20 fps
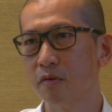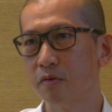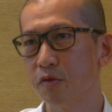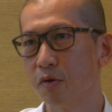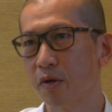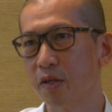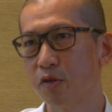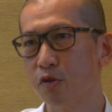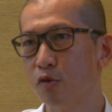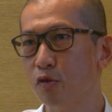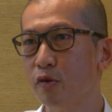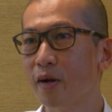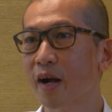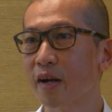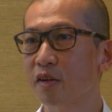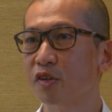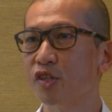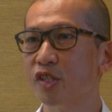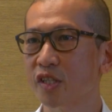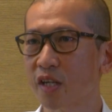When you
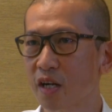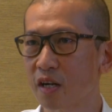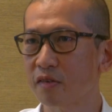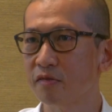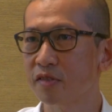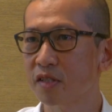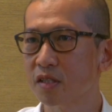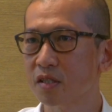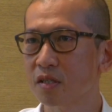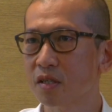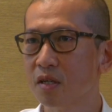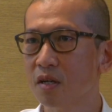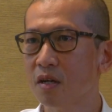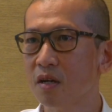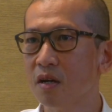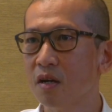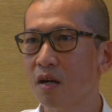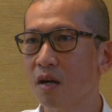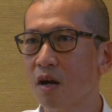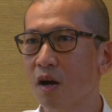look at the shelves
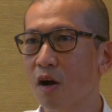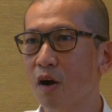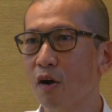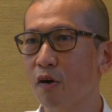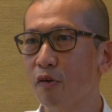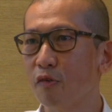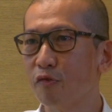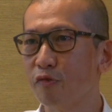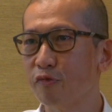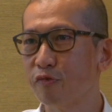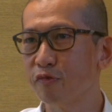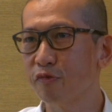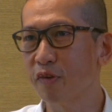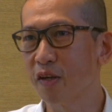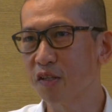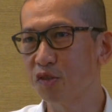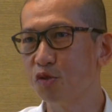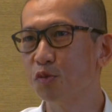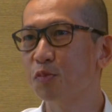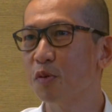
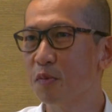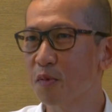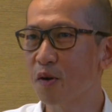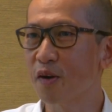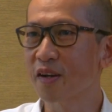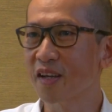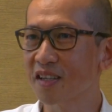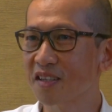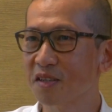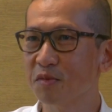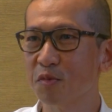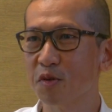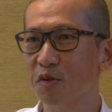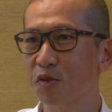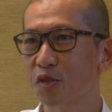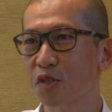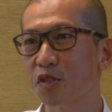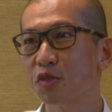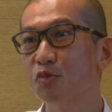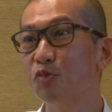of a supermarket in
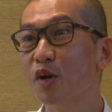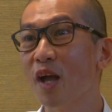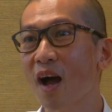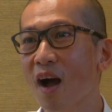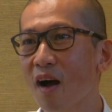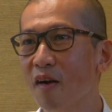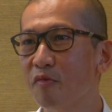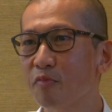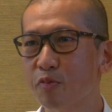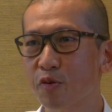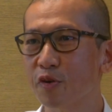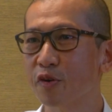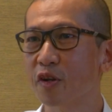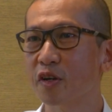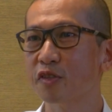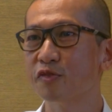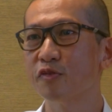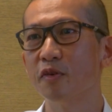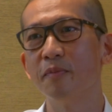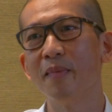Mauritius, we have
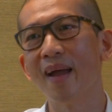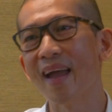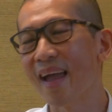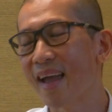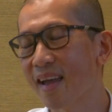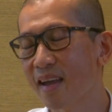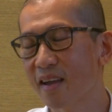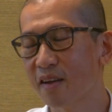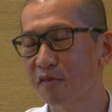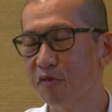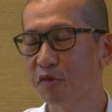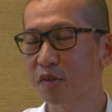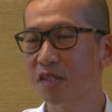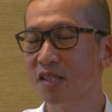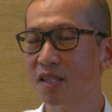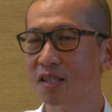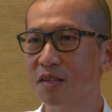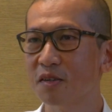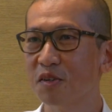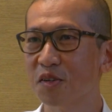products from
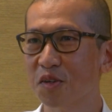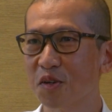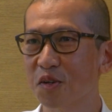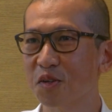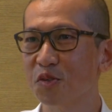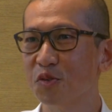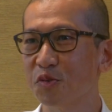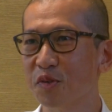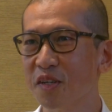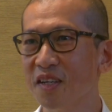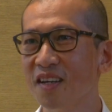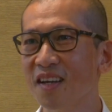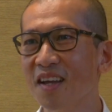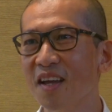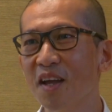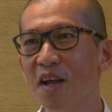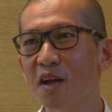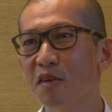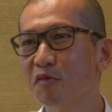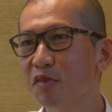every single country,
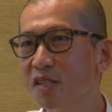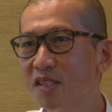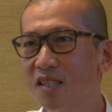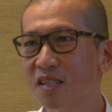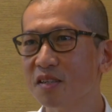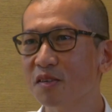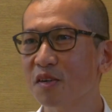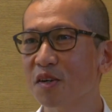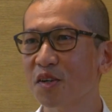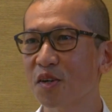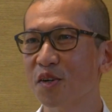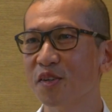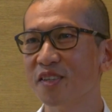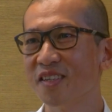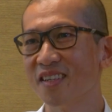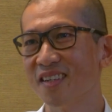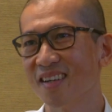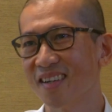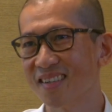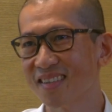every single
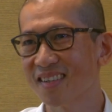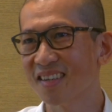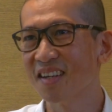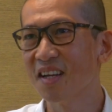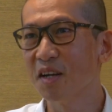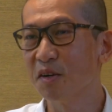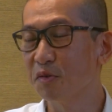continent,